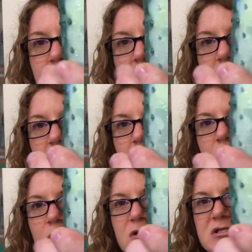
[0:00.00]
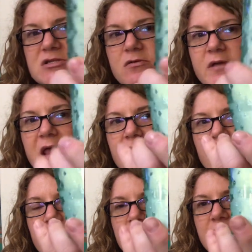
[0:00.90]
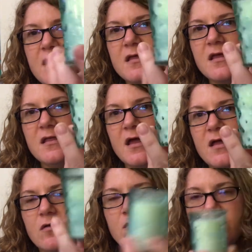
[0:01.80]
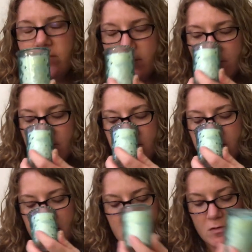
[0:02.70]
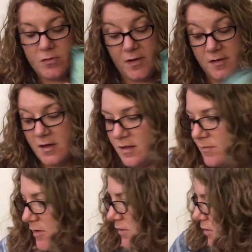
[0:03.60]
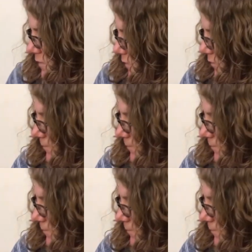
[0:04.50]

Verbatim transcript: that not a gorgeous little candle? I just like the container. And on the plus side, it smells good too.